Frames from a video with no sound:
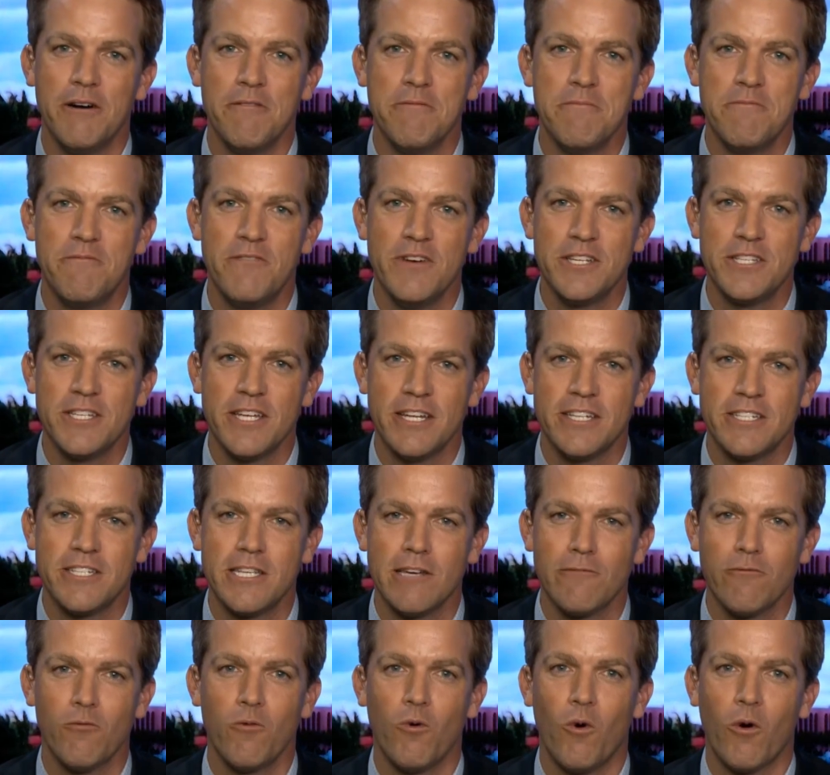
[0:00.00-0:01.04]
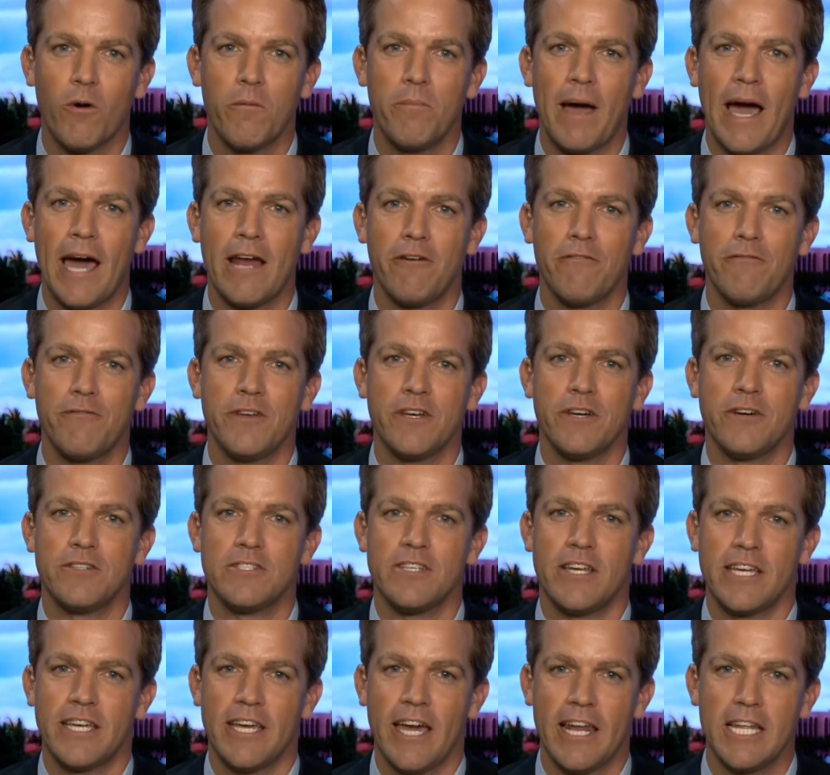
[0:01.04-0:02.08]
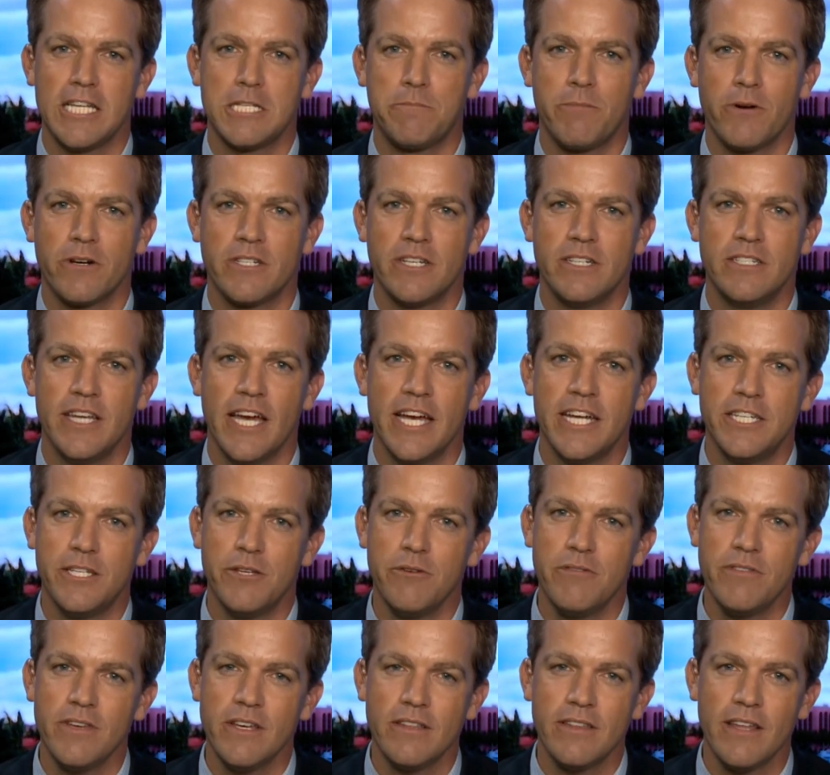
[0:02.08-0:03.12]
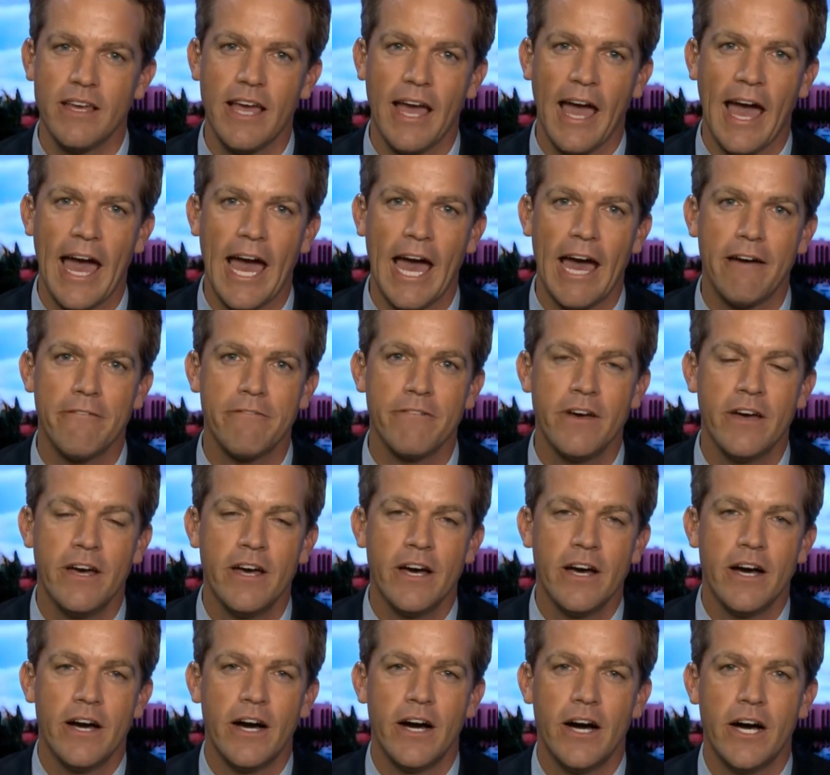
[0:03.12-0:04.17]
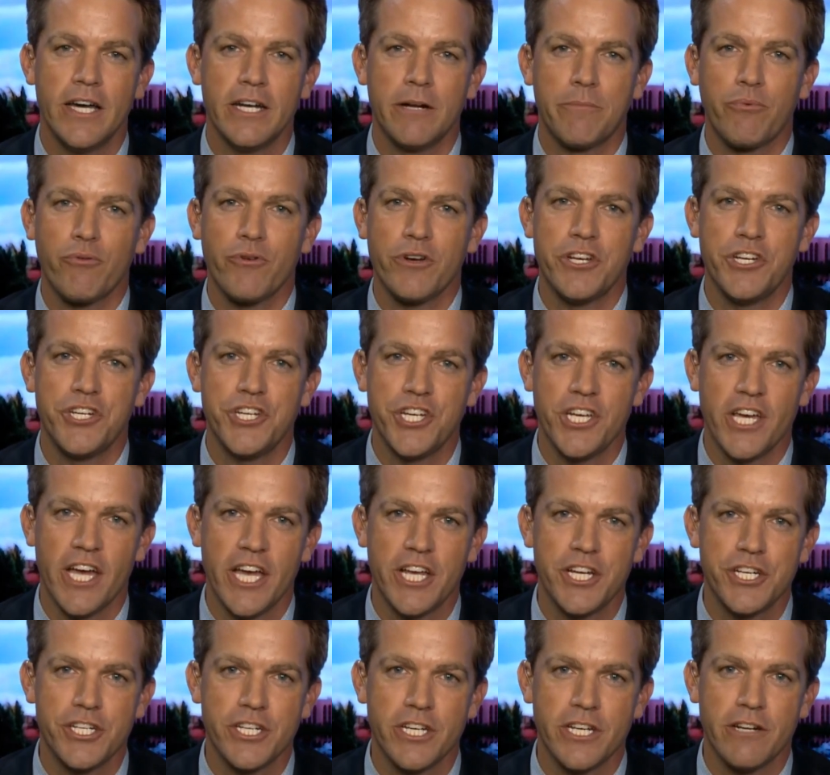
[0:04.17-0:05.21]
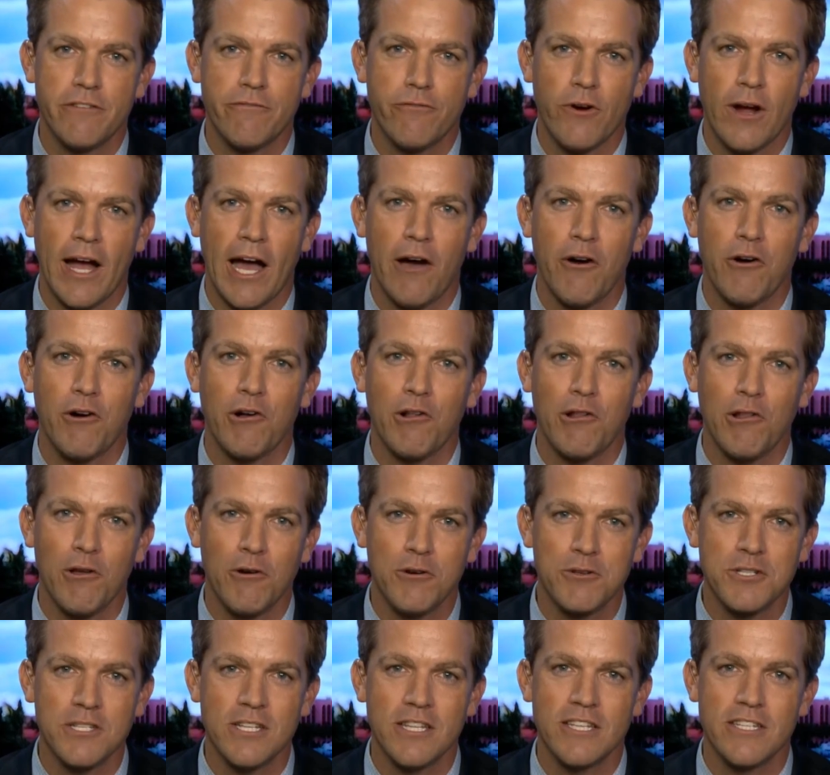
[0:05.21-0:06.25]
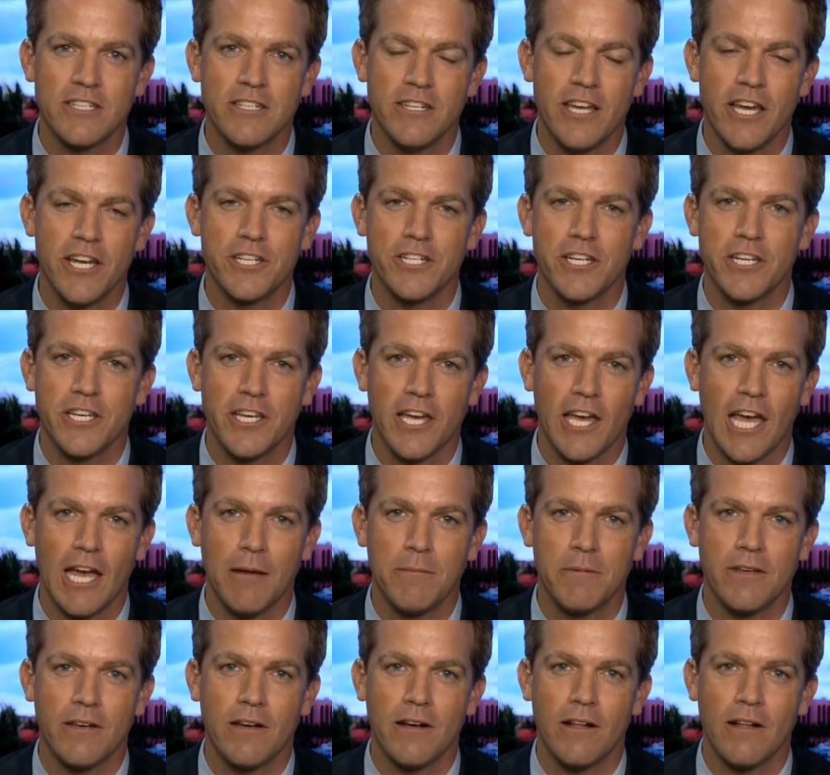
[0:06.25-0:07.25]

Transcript: visit Civil War battlefields like Gettysburg today, do you think they have an appreciation for how closely this nation came to